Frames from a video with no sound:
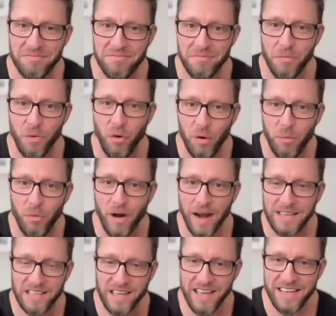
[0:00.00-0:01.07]
more and more
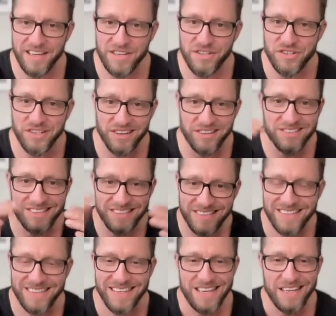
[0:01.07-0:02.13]
as I age,
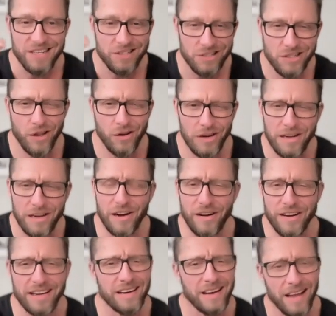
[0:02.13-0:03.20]
just slowly
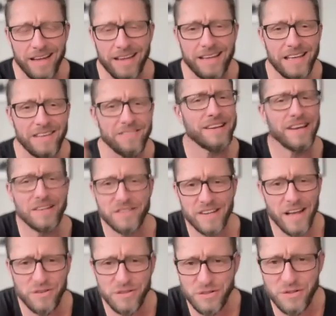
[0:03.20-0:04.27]
learning. Like even
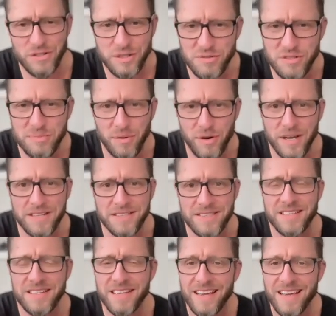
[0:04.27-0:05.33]
yesterday I was doing some
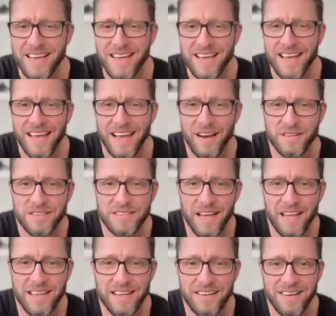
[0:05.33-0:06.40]
sprints And I was
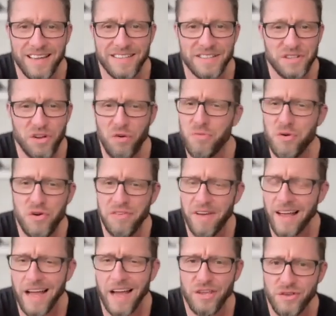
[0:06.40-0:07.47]
like, you know, I just don't move
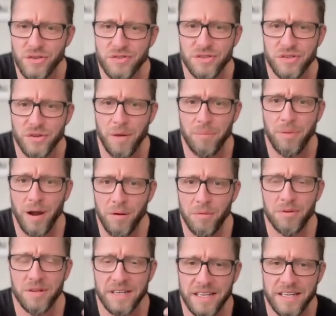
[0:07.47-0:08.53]
like I used to. I
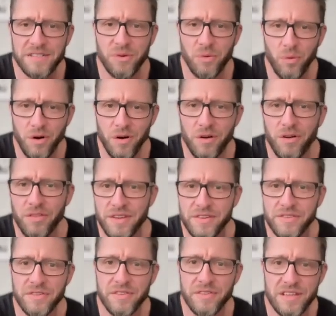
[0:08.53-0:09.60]
probably need to work on
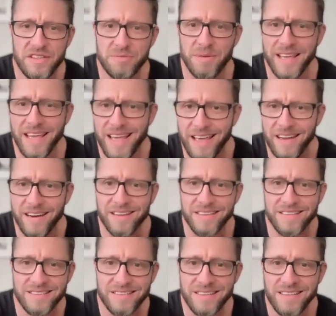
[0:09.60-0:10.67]
these
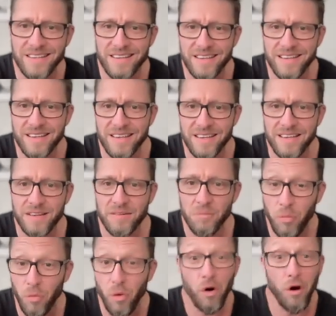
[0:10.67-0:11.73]
mechanics
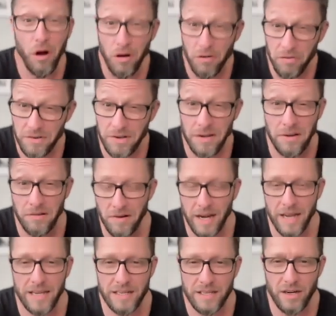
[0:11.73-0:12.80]
more often,
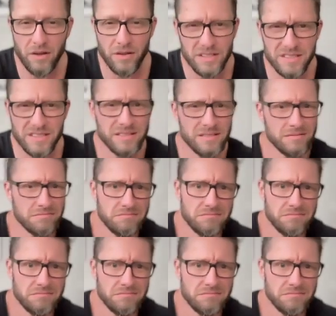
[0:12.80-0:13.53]
right? You know, because